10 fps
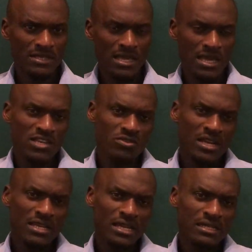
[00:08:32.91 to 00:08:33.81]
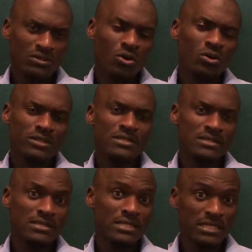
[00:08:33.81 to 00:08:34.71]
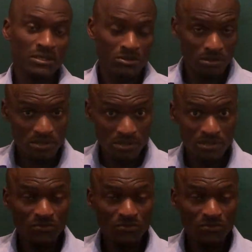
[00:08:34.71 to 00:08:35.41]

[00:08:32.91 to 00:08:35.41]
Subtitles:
And you can get all these details,